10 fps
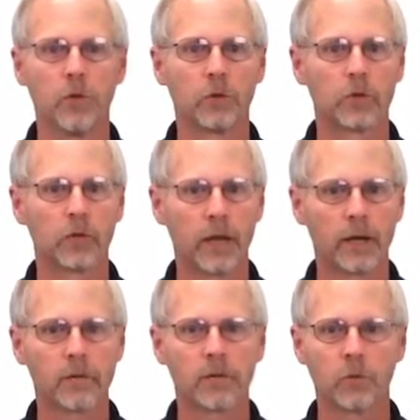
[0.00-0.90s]
which
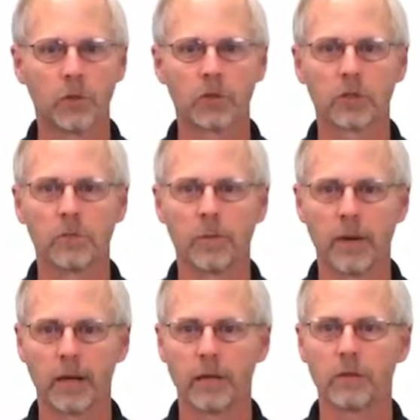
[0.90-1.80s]
allow the switch to be
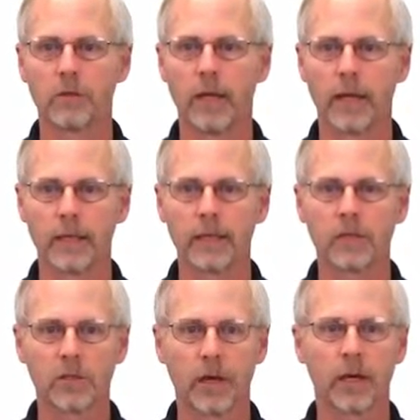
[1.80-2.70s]
mounted to any
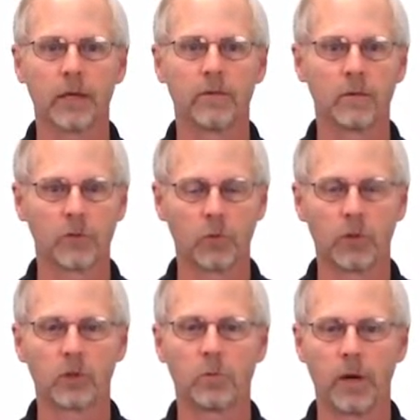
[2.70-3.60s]
side of the
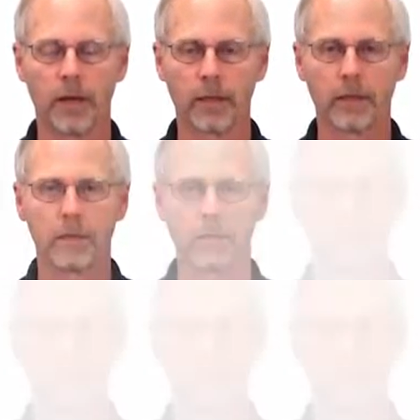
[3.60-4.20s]
switch body.